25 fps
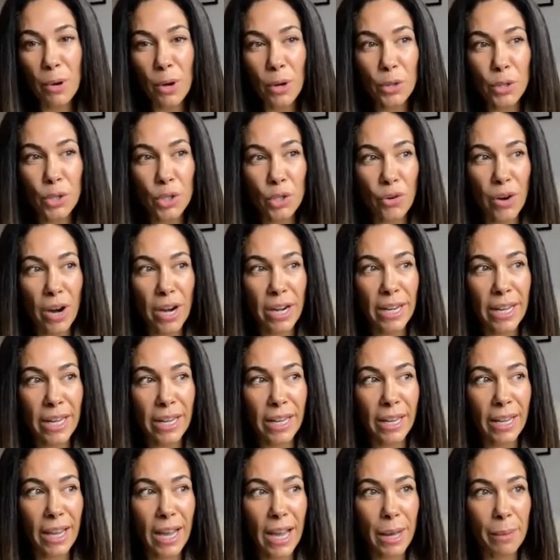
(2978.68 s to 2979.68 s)

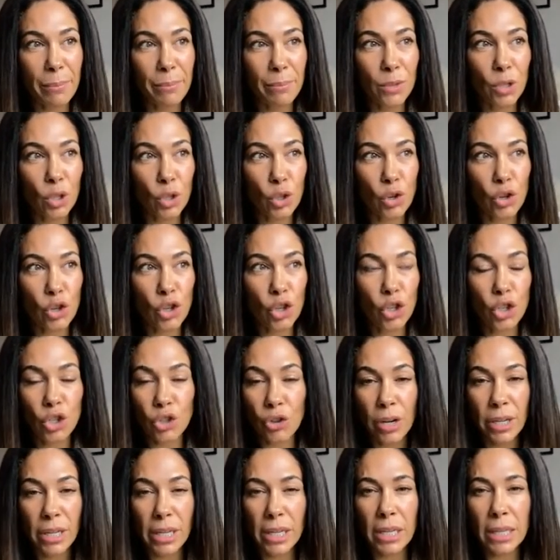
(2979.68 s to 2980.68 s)
post-training nutrition
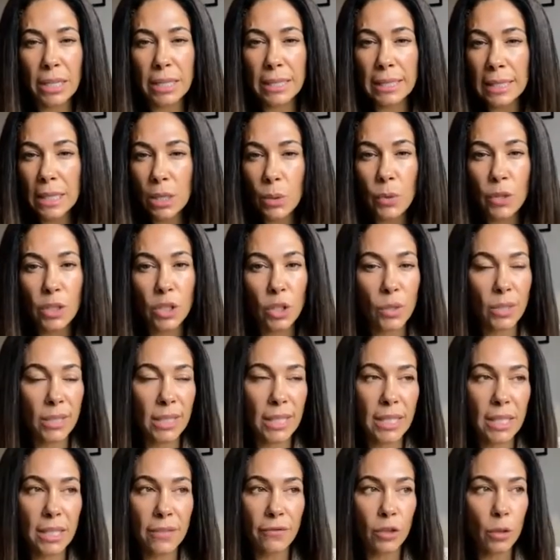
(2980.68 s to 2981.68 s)
strategy. And it's liquid, so it's
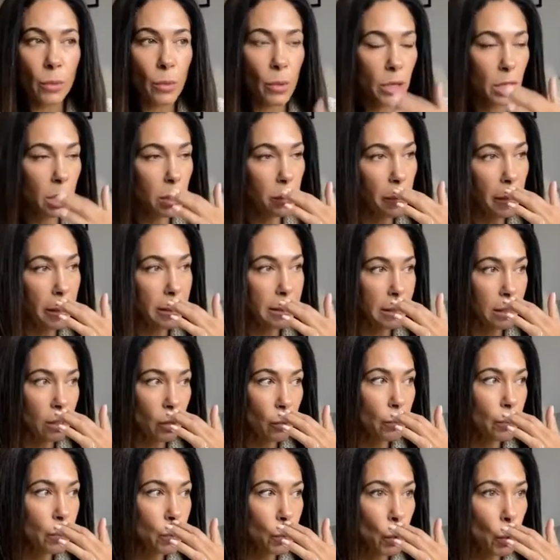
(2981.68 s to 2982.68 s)
easy for the body to break down
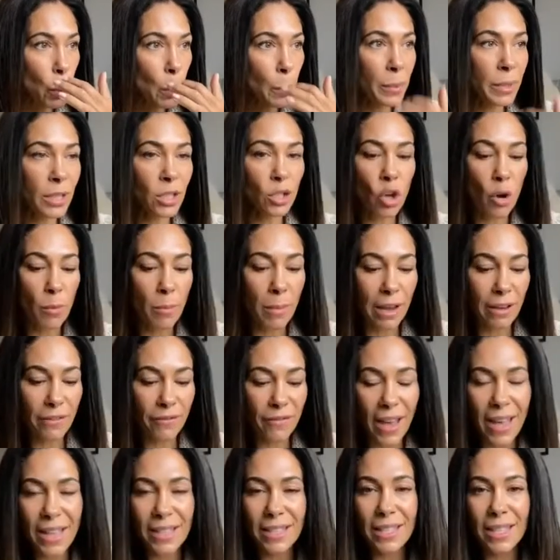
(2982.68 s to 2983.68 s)
and absorb. It's got my
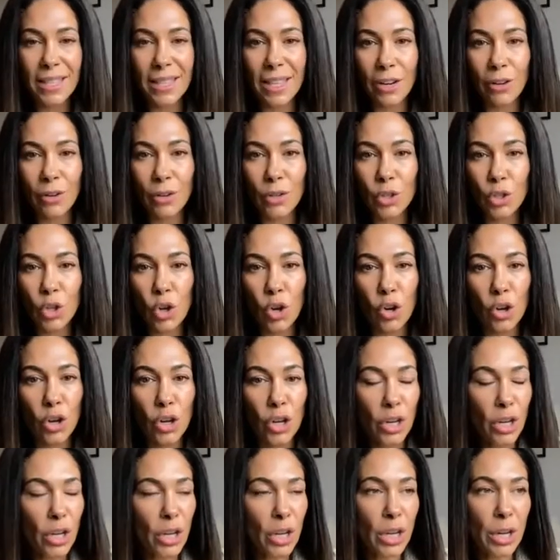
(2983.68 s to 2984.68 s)
fats in there. It's got
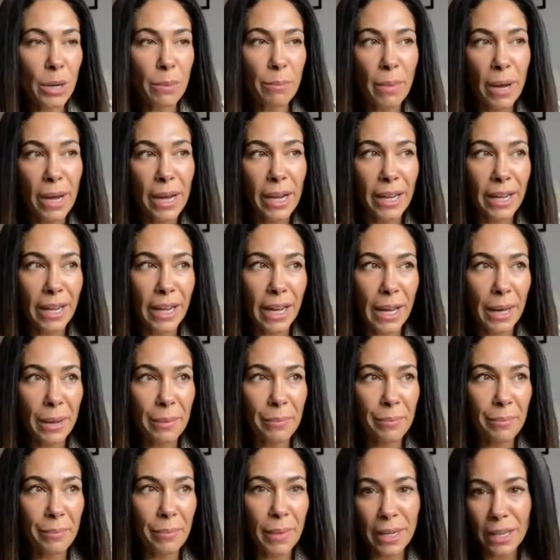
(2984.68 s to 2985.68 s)
my
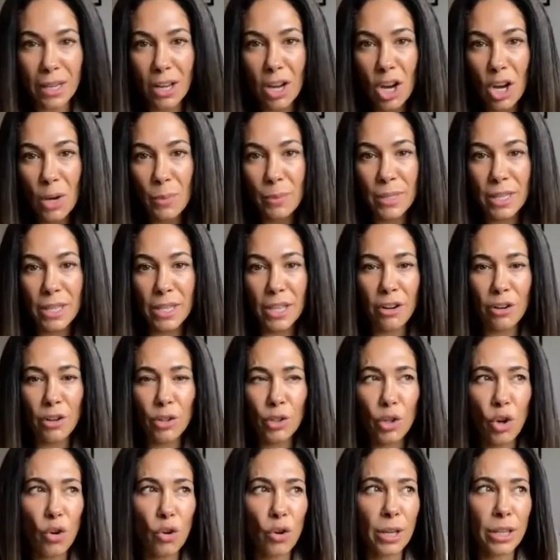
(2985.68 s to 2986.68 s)
carbs in there.
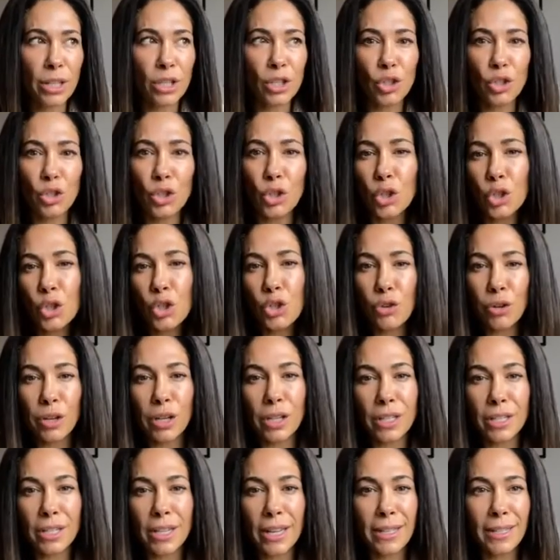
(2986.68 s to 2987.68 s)
It's
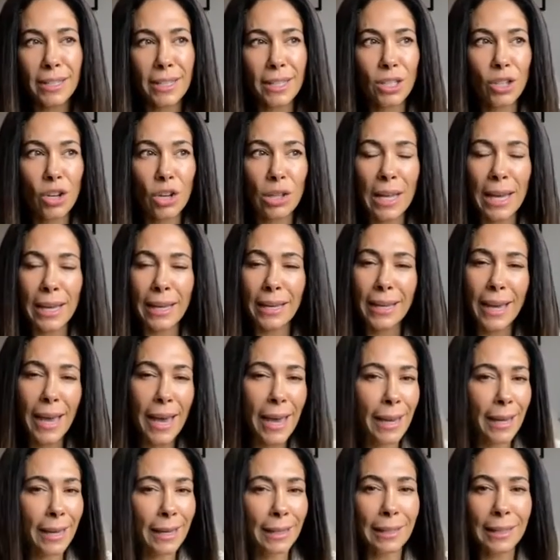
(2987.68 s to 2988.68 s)
nutrient dense. It's got like
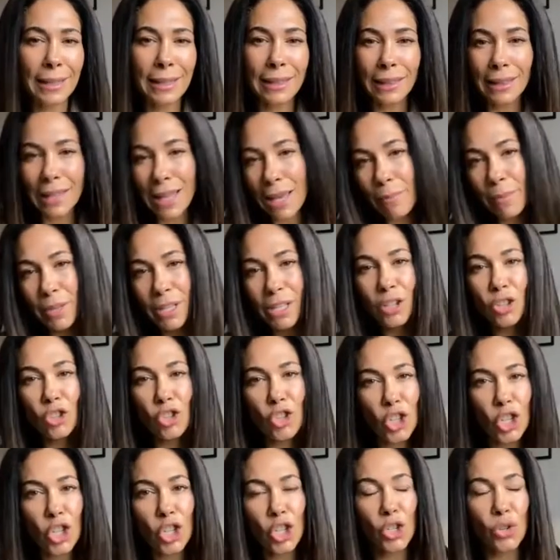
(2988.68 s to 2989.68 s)
kale and lemon
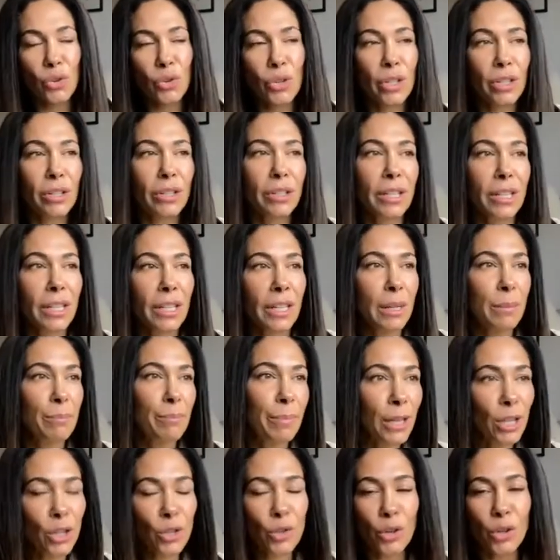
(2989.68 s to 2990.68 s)
and ginger and
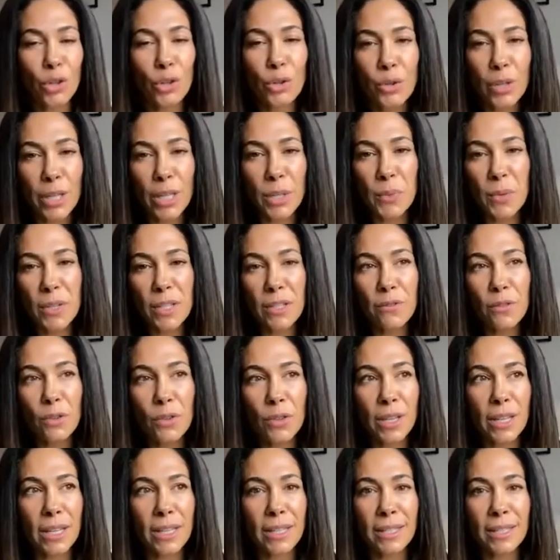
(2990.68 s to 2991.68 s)
beetroot and all these wonderful
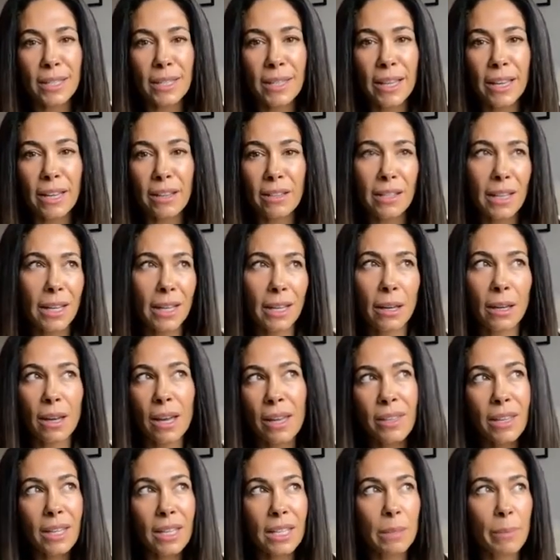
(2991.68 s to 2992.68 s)
things in there. It's
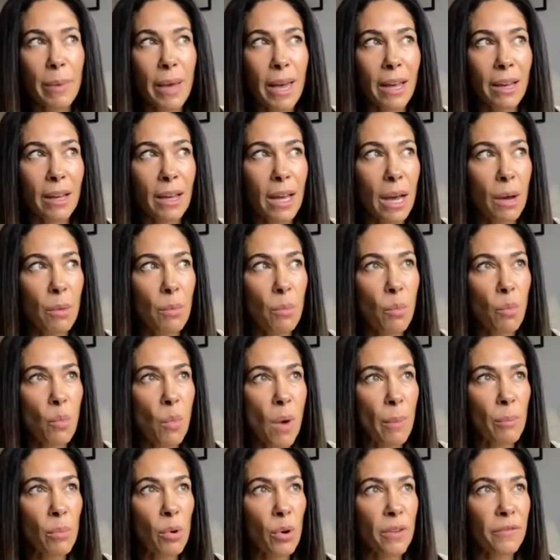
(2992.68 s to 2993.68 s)
I think it's about
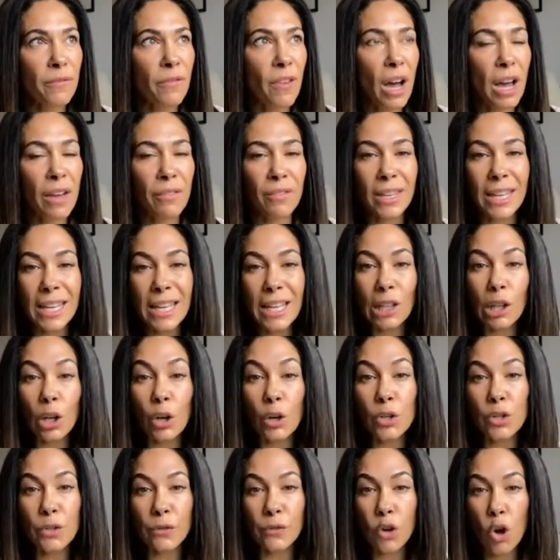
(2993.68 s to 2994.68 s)
1.5
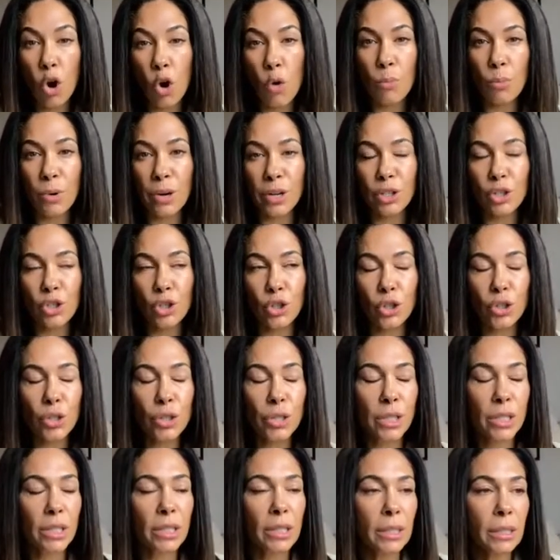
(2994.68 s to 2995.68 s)
kilos of cold pressed
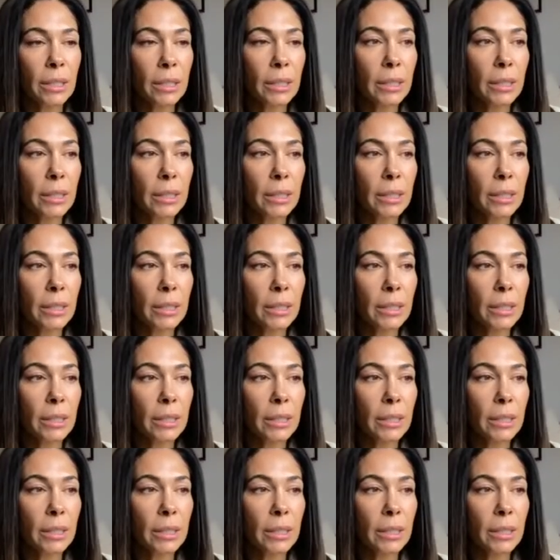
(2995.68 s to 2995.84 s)
juice.